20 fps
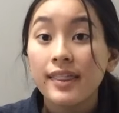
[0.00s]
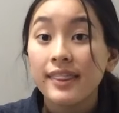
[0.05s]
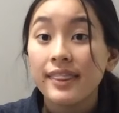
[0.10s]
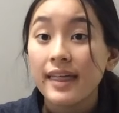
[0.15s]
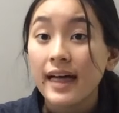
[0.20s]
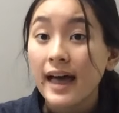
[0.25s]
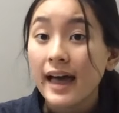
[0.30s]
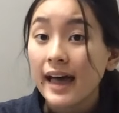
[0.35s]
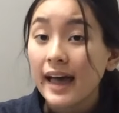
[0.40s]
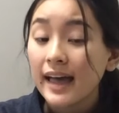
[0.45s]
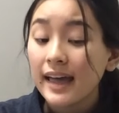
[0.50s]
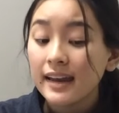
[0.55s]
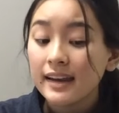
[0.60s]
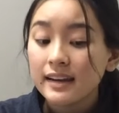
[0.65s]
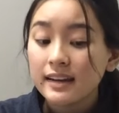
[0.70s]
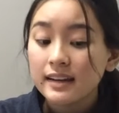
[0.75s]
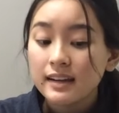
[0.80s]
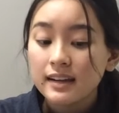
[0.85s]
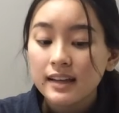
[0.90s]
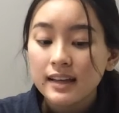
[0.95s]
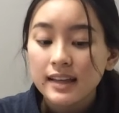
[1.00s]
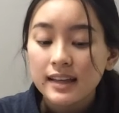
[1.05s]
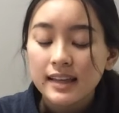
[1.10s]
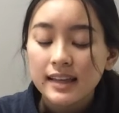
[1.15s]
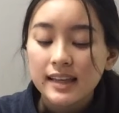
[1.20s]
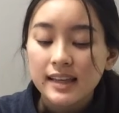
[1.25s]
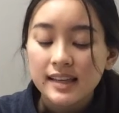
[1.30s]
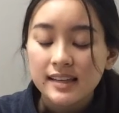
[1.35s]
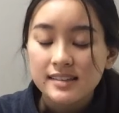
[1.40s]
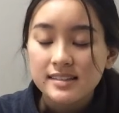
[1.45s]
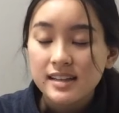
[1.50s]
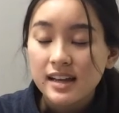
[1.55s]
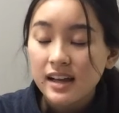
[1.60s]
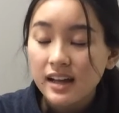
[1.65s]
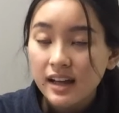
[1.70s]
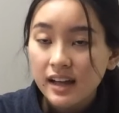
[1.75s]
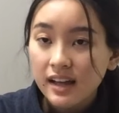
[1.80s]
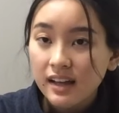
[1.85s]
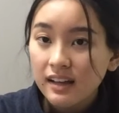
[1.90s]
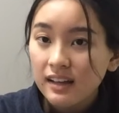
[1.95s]
That is
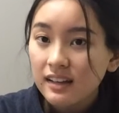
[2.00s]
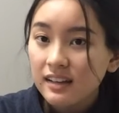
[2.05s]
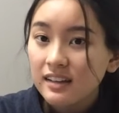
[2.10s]
a